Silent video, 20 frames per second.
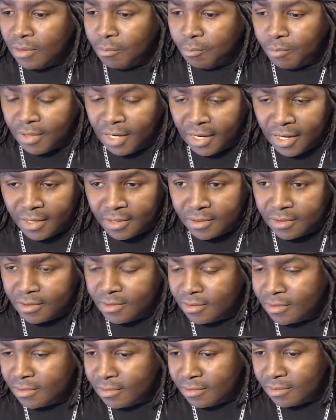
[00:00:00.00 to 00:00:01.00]
but
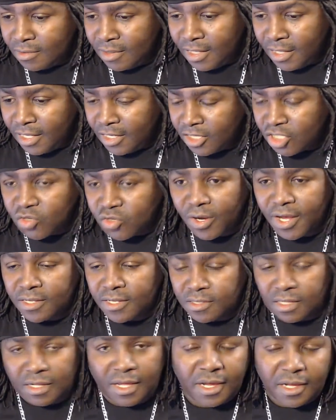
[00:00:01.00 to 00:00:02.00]
it didn't
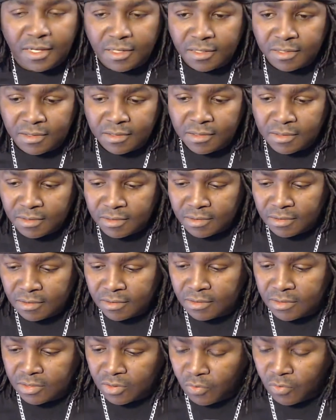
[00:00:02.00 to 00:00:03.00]
translate
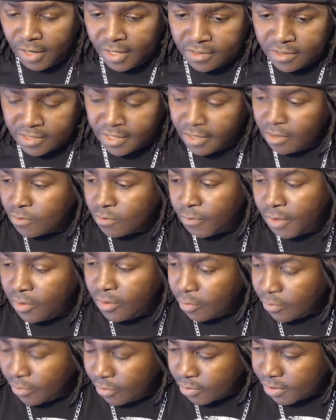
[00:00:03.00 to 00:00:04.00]
to great sales for
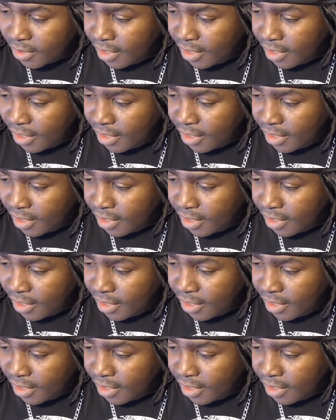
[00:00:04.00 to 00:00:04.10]
either of those